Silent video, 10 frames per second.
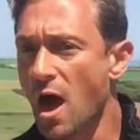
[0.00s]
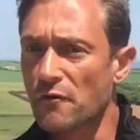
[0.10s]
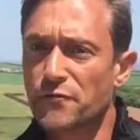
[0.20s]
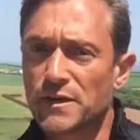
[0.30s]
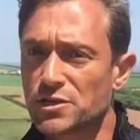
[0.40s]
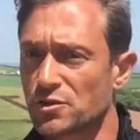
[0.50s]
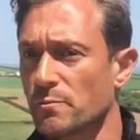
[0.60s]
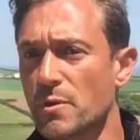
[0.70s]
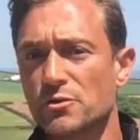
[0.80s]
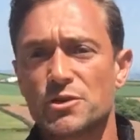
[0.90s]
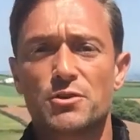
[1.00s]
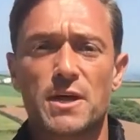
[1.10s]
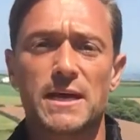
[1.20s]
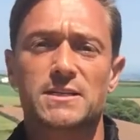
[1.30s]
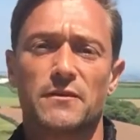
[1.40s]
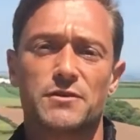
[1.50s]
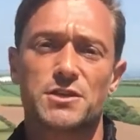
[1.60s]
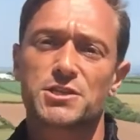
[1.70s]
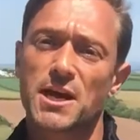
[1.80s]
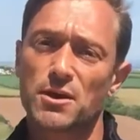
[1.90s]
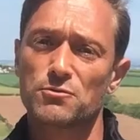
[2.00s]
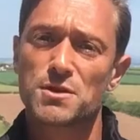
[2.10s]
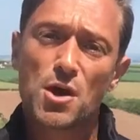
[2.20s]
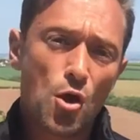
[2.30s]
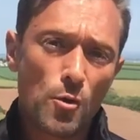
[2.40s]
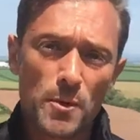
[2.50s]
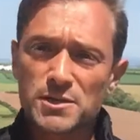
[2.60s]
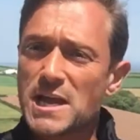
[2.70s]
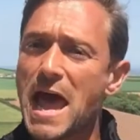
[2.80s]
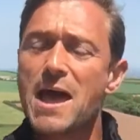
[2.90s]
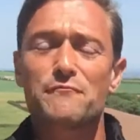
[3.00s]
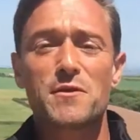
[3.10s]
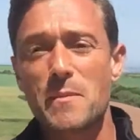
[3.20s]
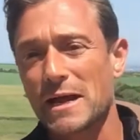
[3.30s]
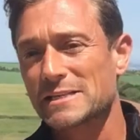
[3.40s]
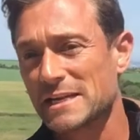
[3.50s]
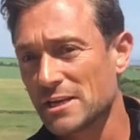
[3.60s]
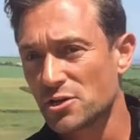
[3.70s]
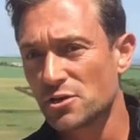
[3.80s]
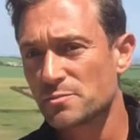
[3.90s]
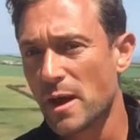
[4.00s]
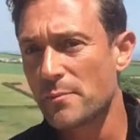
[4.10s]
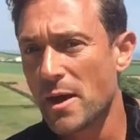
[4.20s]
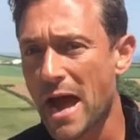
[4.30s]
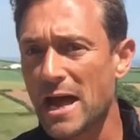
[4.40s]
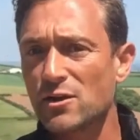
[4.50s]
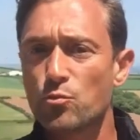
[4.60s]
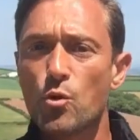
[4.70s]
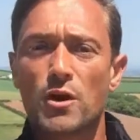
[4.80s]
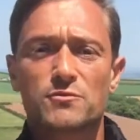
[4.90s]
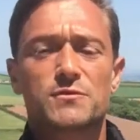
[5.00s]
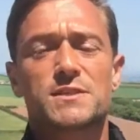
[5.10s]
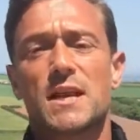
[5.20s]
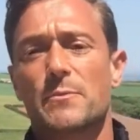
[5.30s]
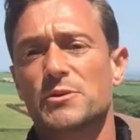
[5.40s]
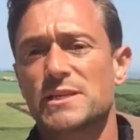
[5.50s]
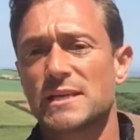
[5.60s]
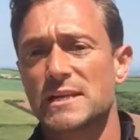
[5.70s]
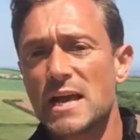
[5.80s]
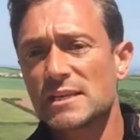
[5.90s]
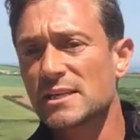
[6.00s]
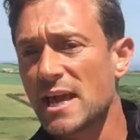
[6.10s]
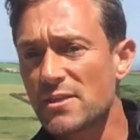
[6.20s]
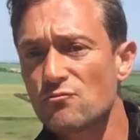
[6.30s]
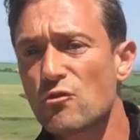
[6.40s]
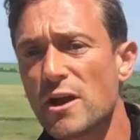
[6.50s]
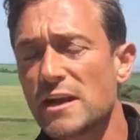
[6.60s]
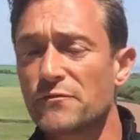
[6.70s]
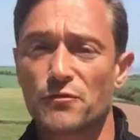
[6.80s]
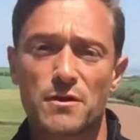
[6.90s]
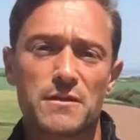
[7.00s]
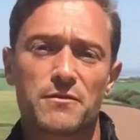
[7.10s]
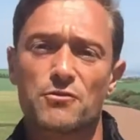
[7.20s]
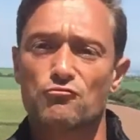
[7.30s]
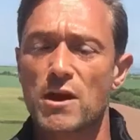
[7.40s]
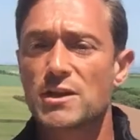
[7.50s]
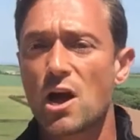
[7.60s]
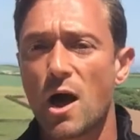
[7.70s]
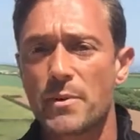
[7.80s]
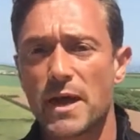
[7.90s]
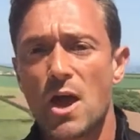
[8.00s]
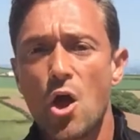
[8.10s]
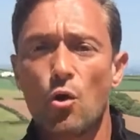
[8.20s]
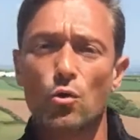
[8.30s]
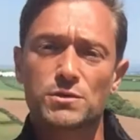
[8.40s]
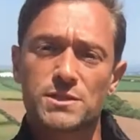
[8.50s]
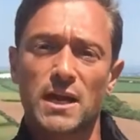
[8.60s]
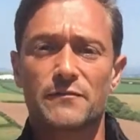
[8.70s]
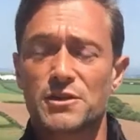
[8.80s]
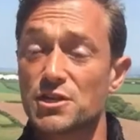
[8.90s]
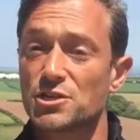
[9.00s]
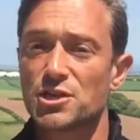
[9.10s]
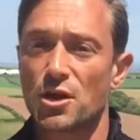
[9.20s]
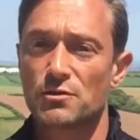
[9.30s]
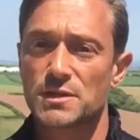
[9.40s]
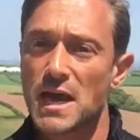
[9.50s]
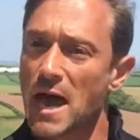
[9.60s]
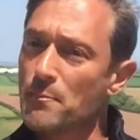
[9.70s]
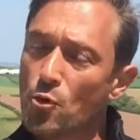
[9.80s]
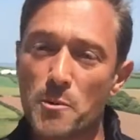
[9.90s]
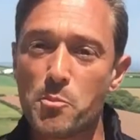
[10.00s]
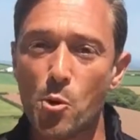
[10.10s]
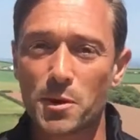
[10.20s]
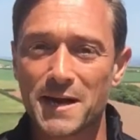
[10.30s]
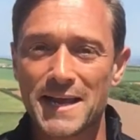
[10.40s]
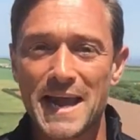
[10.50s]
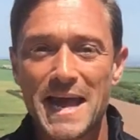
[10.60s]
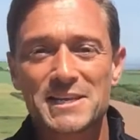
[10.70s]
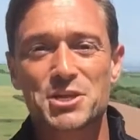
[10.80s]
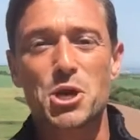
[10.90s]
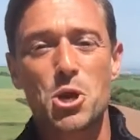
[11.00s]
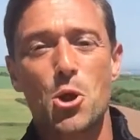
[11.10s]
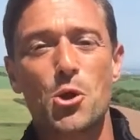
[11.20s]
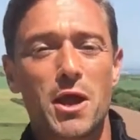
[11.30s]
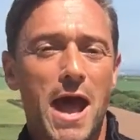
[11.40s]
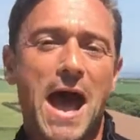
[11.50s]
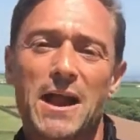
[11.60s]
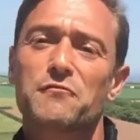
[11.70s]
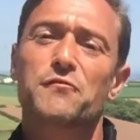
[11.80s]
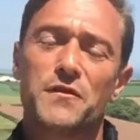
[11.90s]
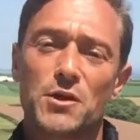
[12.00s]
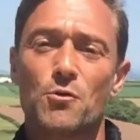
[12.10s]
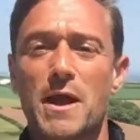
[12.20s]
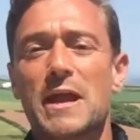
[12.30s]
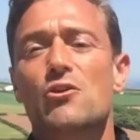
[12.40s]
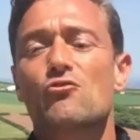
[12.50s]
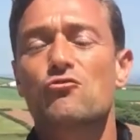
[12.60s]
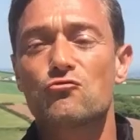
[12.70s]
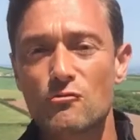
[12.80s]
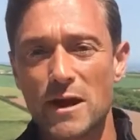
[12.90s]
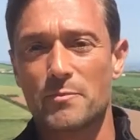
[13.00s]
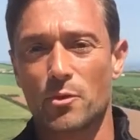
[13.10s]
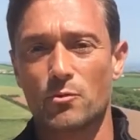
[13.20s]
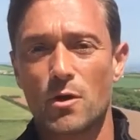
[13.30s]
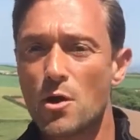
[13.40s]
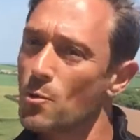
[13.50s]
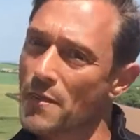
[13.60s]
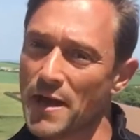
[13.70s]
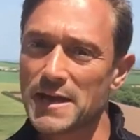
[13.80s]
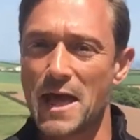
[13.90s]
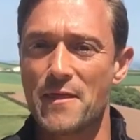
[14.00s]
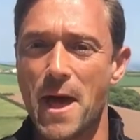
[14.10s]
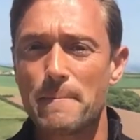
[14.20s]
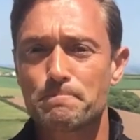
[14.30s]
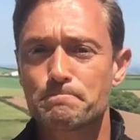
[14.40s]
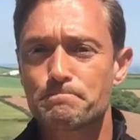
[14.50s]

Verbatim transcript: I've featured on most U K television channels, almost every magazine and newspaper, and worked with celebrities to get them ready for either the red carpet or television shows, and more importantly, to look and feel incredible when they get there.